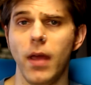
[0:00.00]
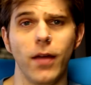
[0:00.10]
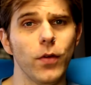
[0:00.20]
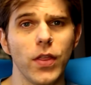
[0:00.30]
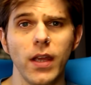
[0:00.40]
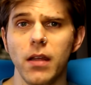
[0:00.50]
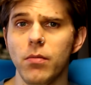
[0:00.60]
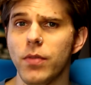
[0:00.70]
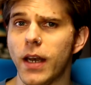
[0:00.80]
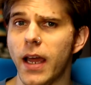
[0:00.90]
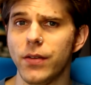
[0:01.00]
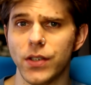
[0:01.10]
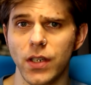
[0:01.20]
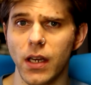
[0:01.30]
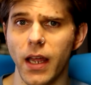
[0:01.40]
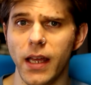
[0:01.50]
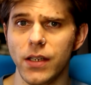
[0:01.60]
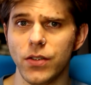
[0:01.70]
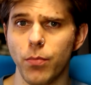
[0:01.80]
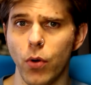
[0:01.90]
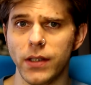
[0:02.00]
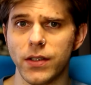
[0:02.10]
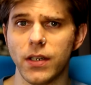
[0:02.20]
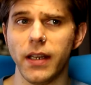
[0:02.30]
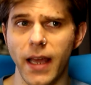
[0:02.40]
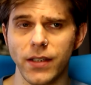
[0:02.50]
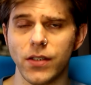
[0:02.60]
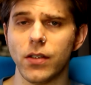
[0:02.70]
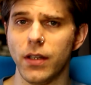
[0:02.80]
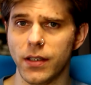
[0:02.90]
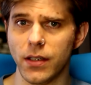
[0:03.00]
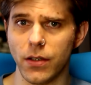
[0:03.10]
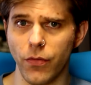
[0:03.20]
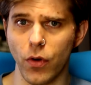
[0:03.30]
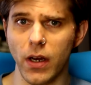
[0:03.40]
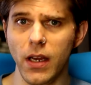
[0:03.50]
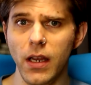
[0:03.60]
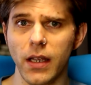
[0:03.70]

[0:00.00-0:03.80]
Everything that I have seen, guys, points to yes, this is free.